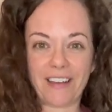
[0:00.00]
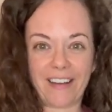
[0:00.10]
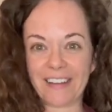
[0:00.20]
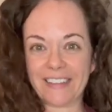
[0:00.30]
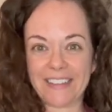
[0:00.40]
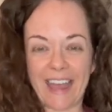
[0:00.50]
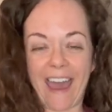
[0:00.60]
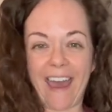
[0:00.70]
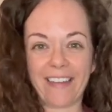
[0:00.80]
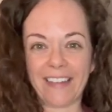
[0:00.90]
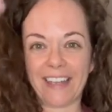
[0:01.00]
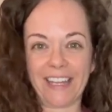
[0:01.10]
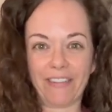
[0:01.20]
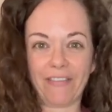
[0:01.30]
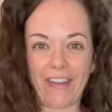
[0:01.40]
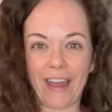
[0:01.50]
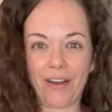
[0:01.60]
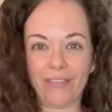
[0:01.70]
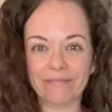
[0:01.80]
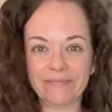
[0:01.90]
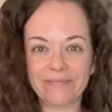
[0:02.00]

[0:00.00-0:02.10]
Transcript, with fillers: on his hat that he had found